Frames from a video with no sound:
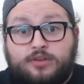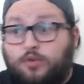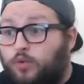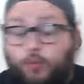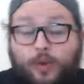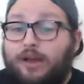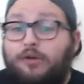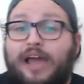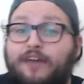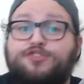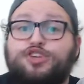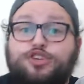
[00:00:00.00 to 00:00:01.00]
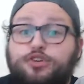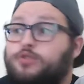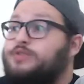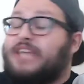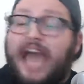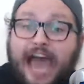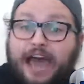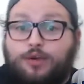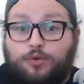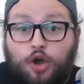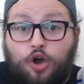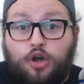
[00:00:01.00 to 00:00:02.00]
We don't have to use
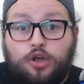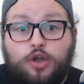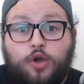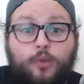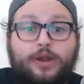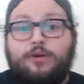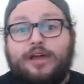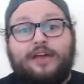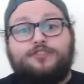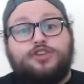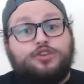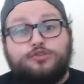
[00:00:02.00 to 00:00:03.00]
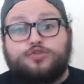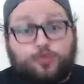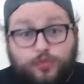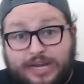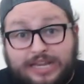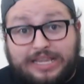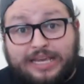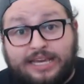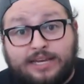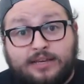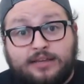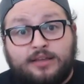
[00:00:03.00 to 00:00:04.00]
Adderall. We don't have to use Ritalin.